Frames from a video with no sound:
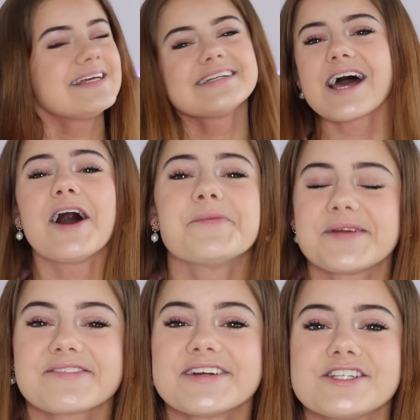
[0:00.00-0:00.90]
Please help
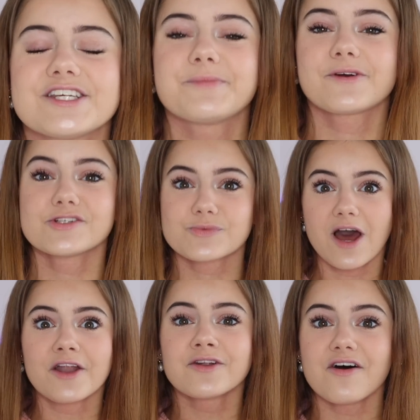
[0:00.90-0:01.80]
me reach it because
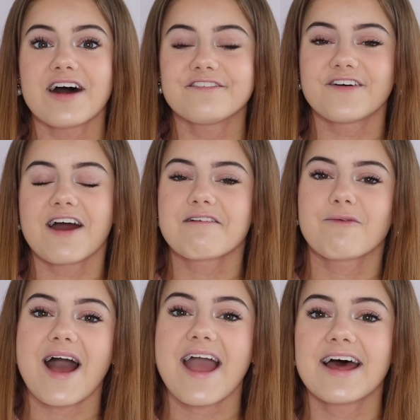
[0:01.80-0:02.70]
we are not that far
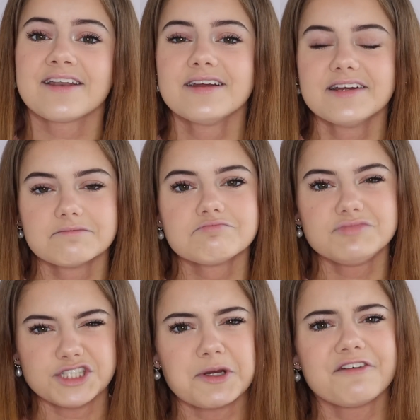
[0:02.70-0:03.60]
away, and
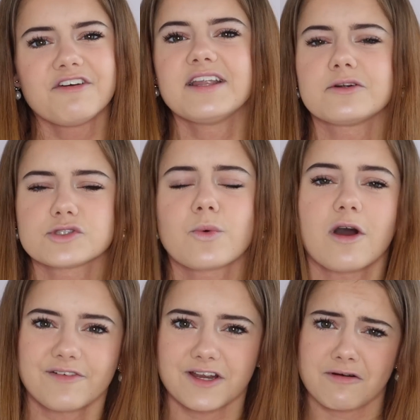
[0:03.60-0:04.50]
do it for little
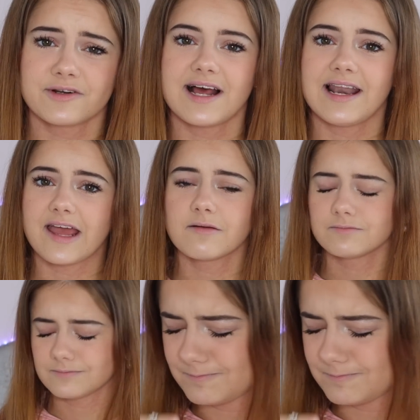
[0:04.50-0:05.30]
12-year-old Ellie.